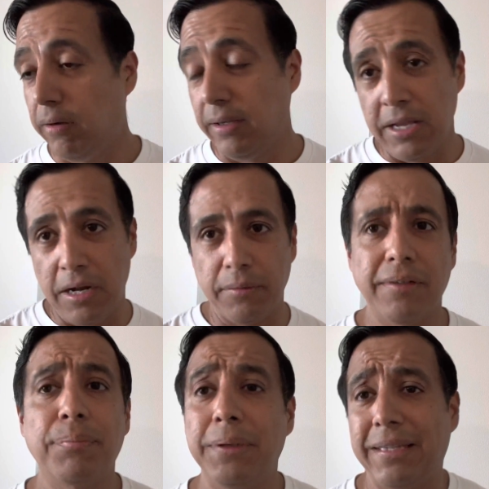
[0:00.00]

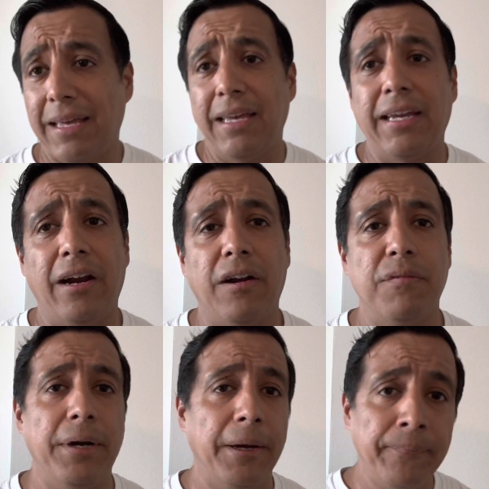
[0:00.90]
just be taken care of.
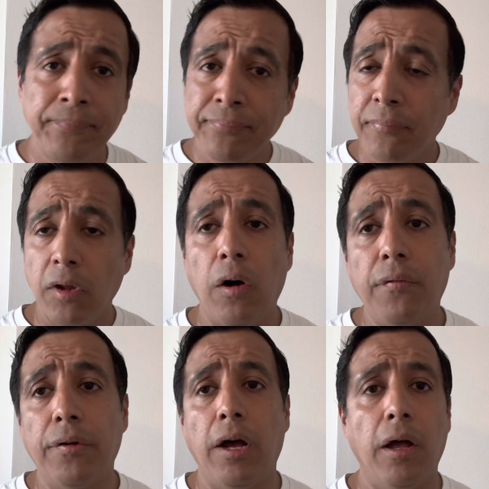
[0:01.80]
But
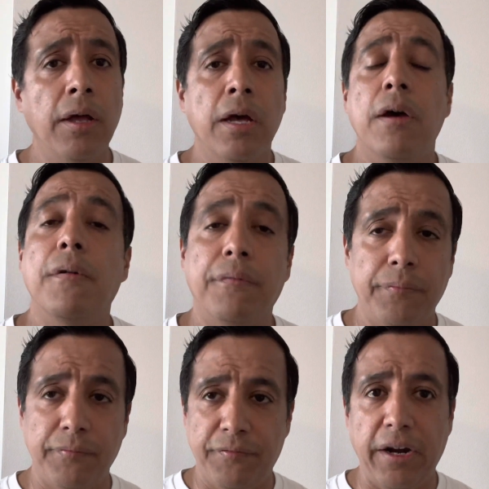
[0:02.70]
overall,
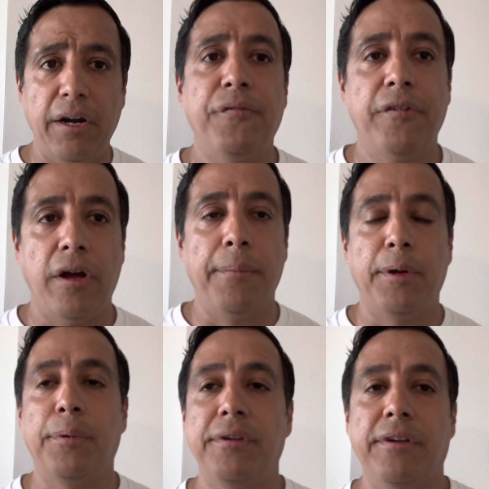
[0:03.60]
very
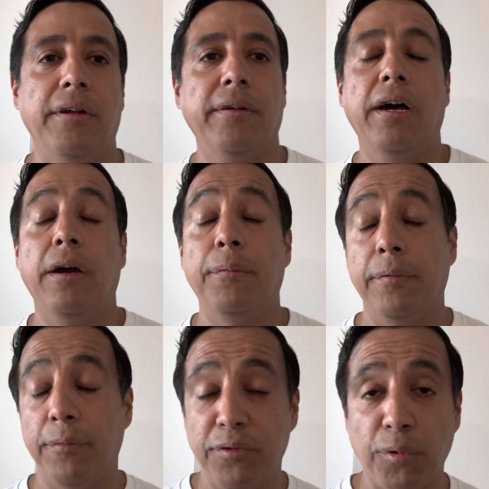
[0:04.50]
phenomenal
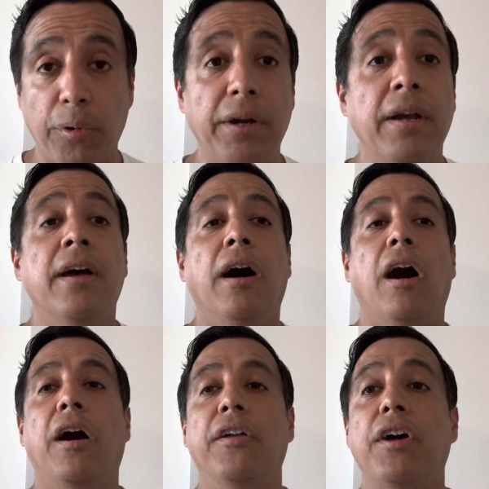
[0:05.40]
resort.
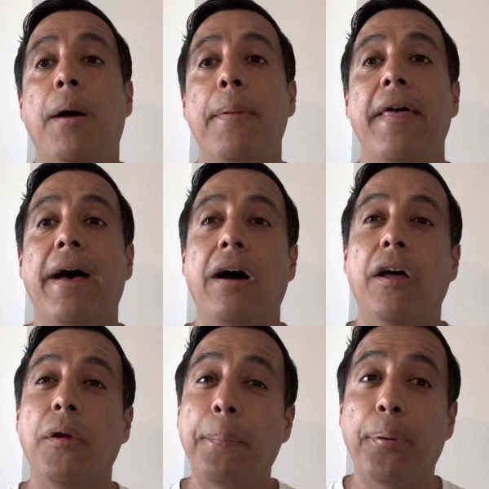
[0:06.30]
On top of that,
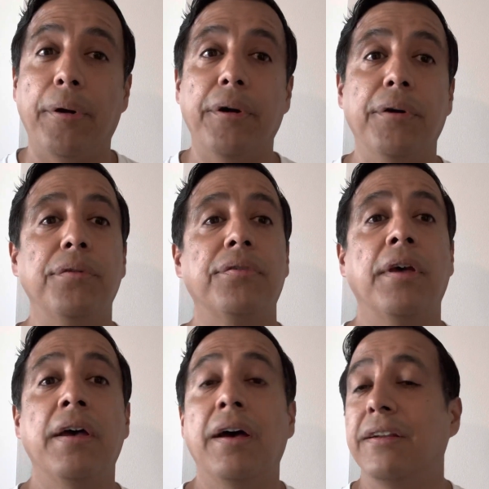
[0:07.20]
other pros,
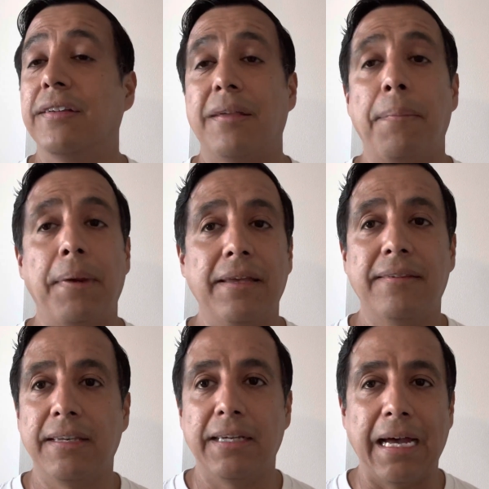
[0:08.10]
just
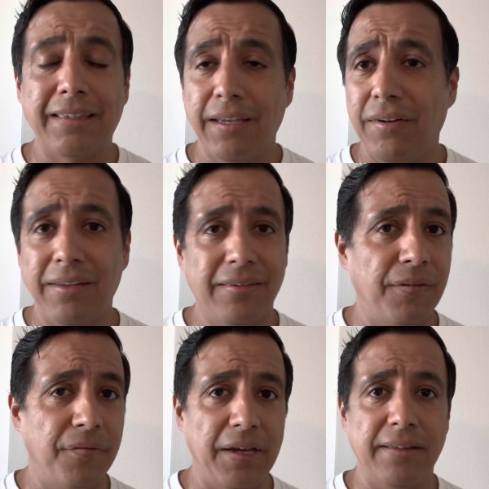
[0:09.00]
amazing activities and
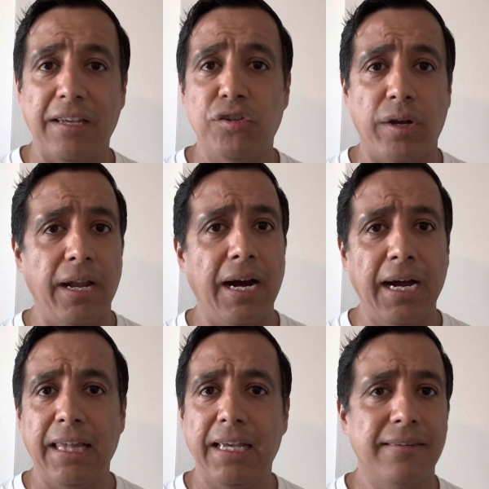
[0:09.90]
events. I try to
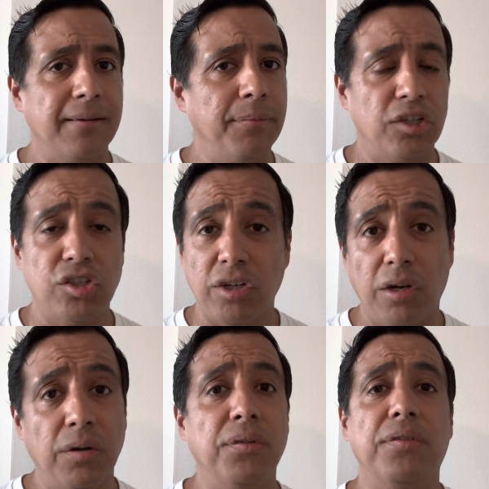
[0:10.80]
highlight some of the
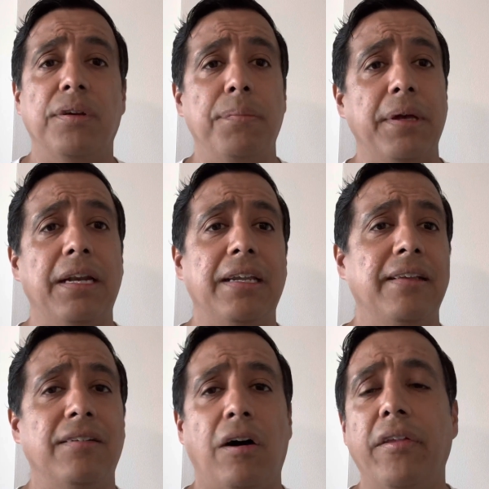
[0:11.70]
shows, the
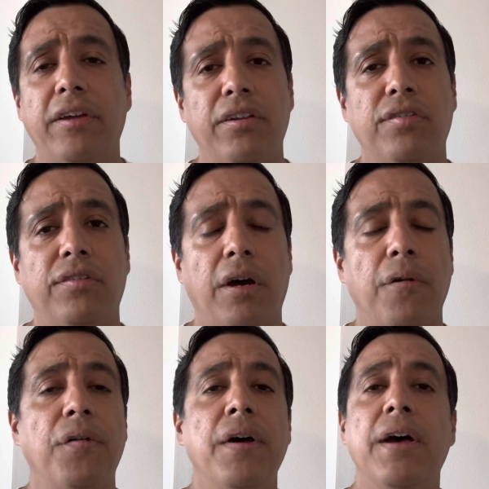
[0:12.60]
amenities, all the other
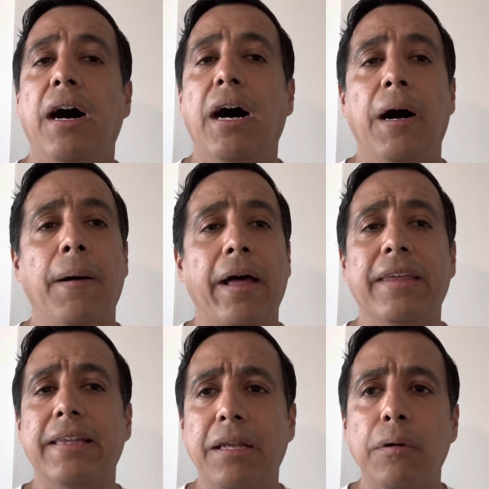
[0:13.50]
stuff. I
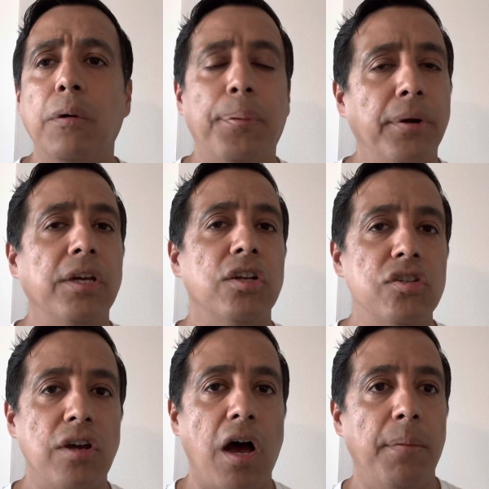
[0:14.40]
think they do a pretty good
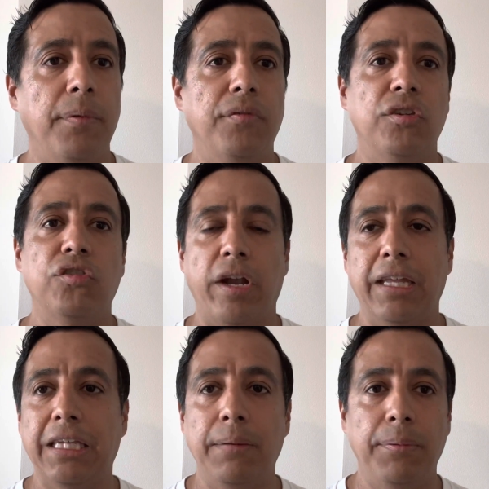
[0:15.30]
job of just trying
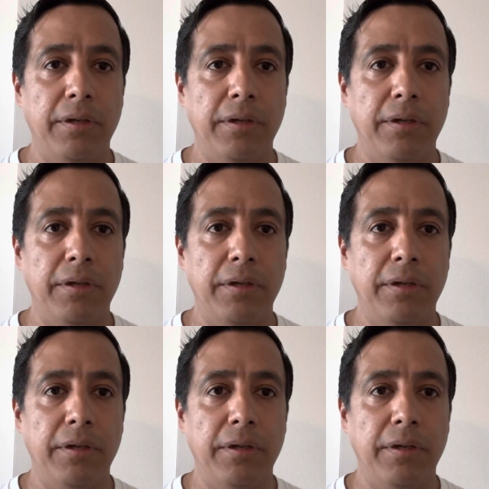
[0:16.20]
to keep you